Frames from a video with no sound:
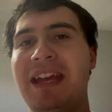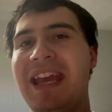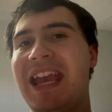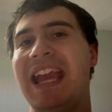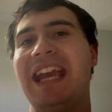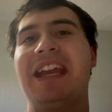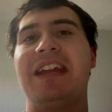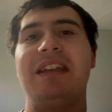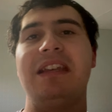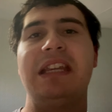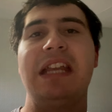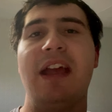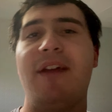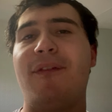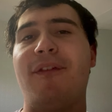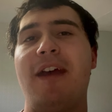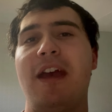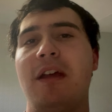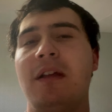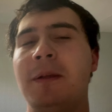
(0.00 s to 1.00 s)
It can
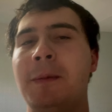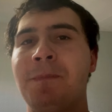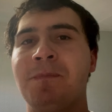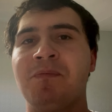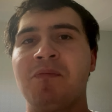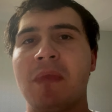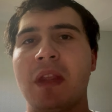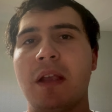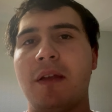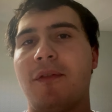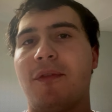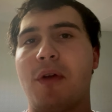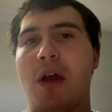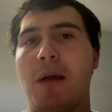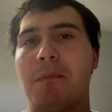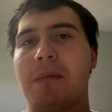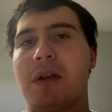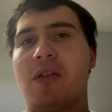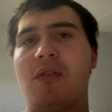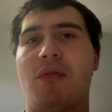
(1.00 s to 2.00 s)
differ
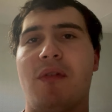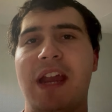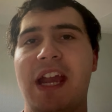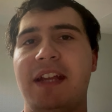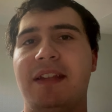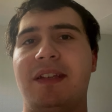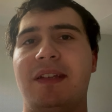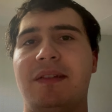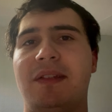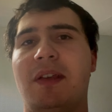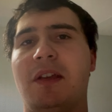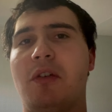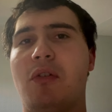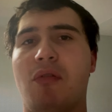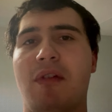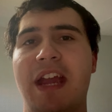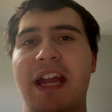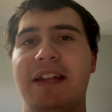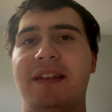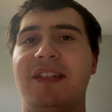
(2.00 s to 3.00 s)
from creator to
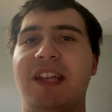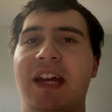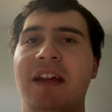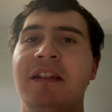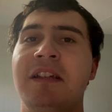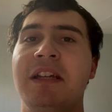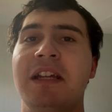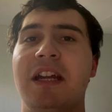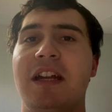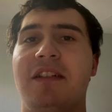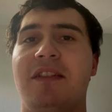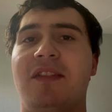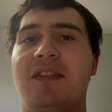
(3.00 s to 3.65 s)
creator and